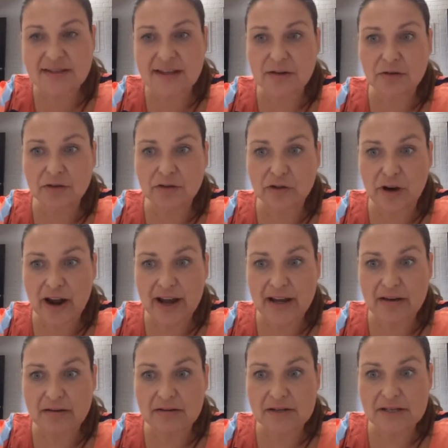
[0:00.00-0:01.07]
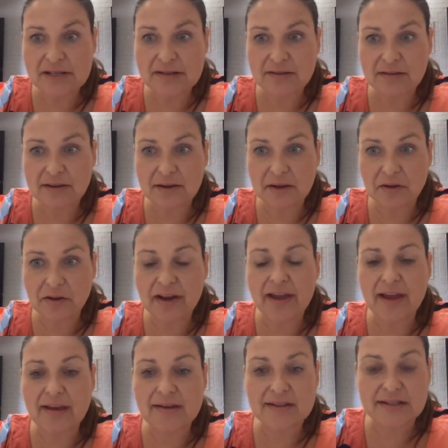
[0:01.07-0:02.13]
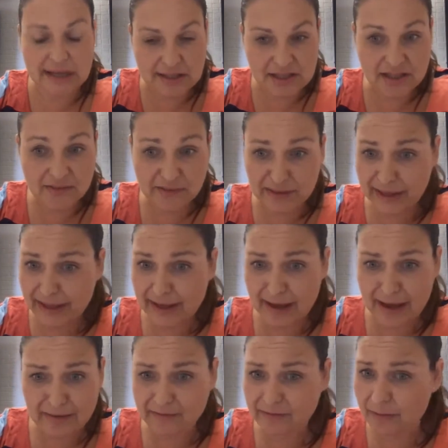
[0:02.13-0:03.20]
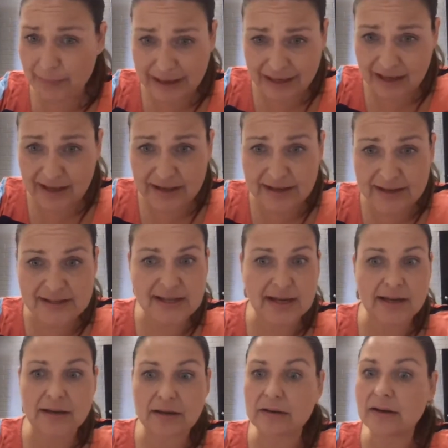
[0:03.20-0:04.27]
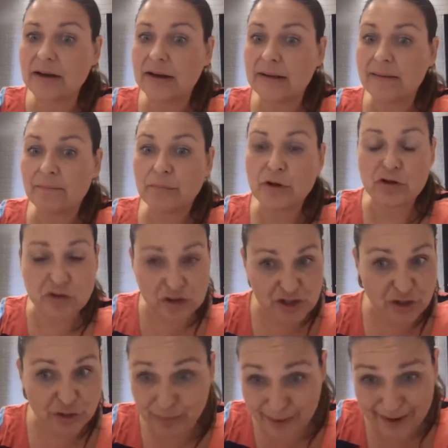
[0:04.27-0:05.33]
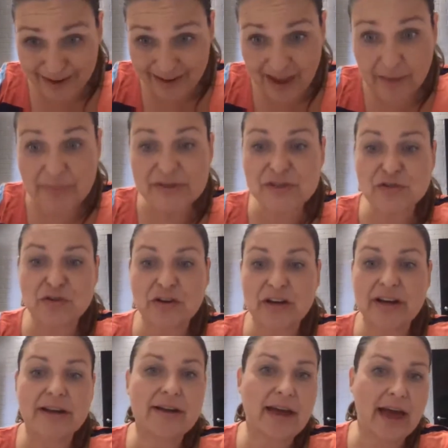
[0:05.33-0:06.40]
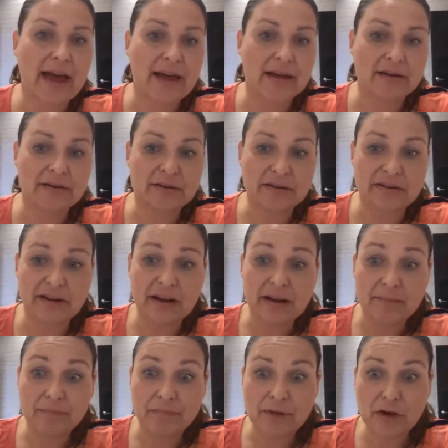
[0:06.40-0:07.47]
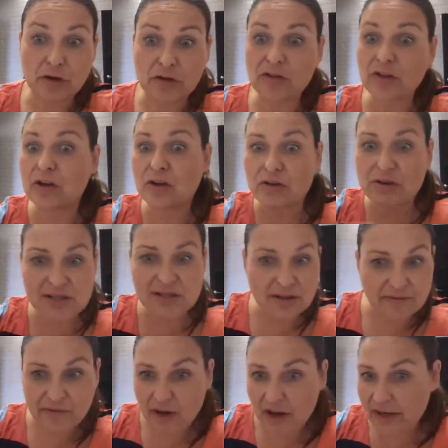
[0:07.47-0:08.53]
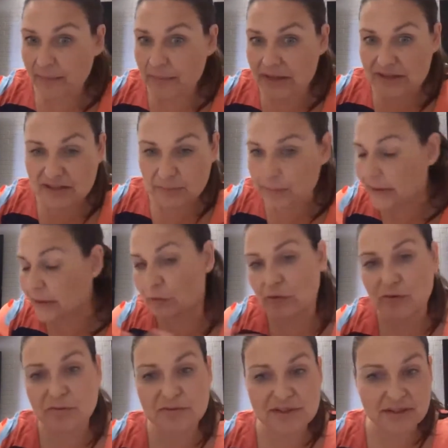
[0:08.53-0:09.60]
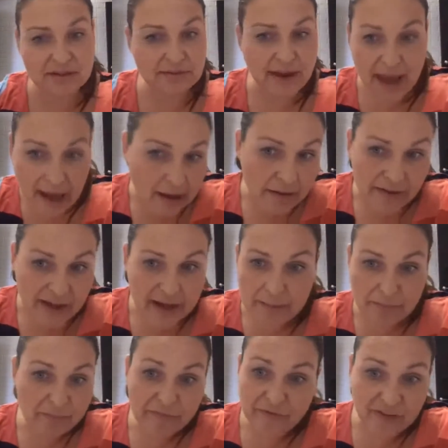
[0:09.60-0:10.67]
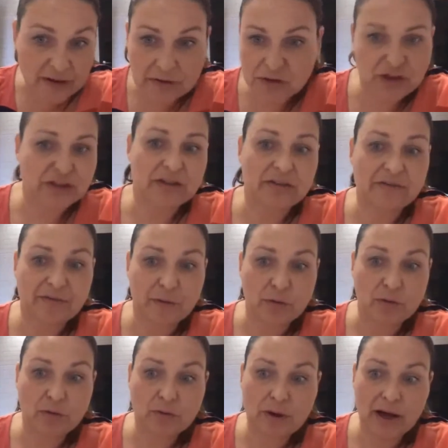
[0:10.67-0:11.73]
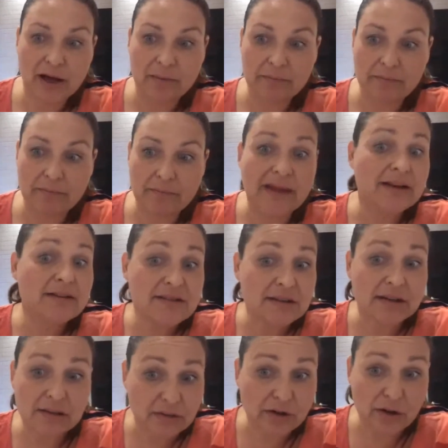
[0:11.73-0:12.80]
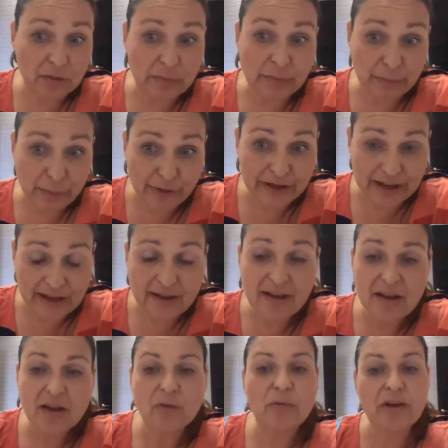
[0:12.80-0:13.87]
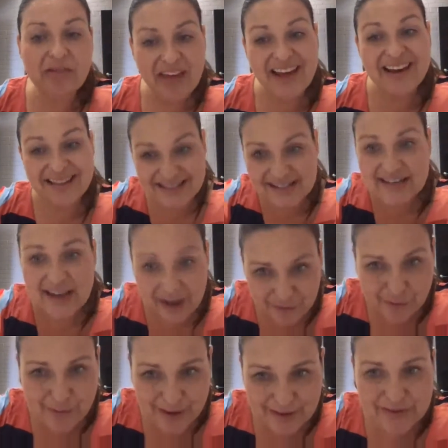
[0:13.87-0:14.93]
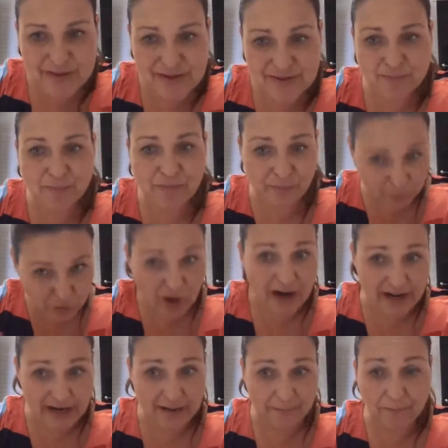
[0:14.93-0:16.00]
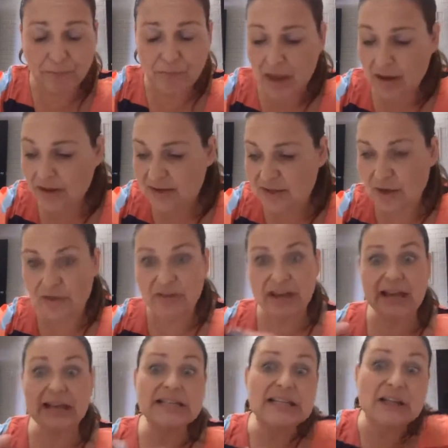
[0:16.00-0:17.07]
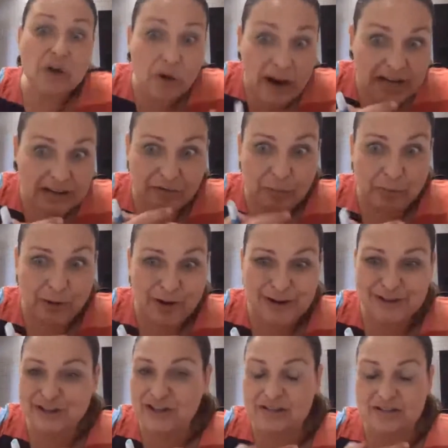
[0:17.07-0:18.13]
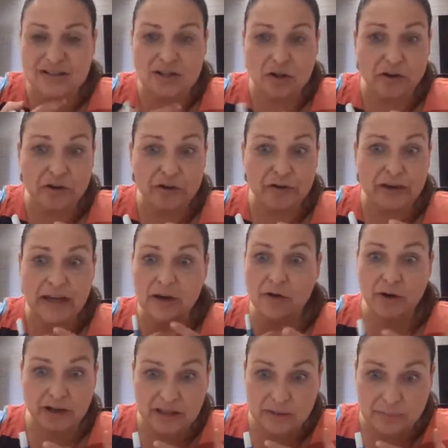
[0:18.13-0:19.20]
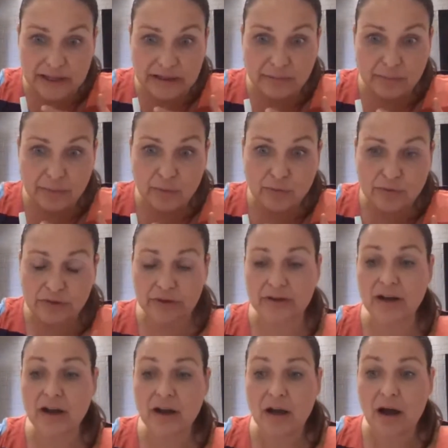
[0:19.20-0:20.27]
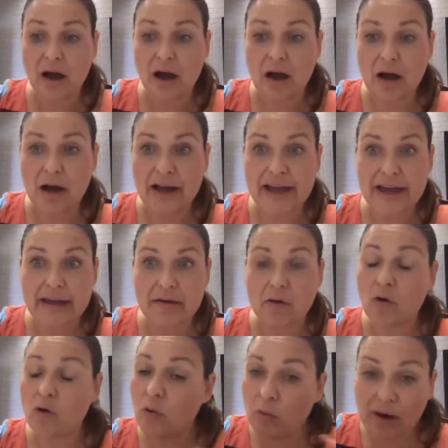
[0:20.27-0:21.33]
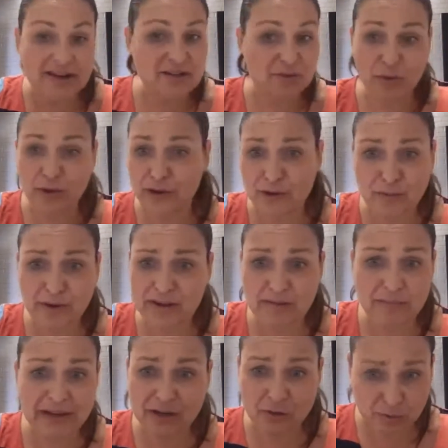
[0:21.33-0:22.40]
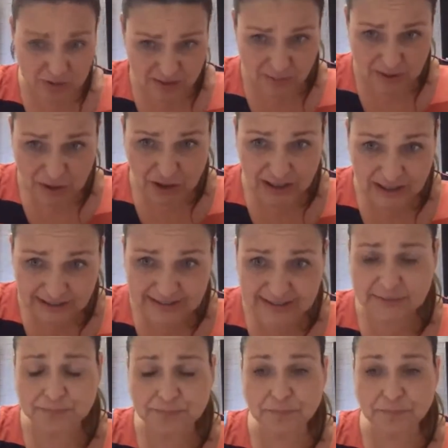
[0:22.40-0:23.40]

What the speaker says: They're not trained extensively and for many years in nutritional biochemistry and, the use of vitamins and minerals and how they function for medicine in the human body, where that is the naturopath's training. So the integrative approach is so incredibly important. I always work with a medical specialist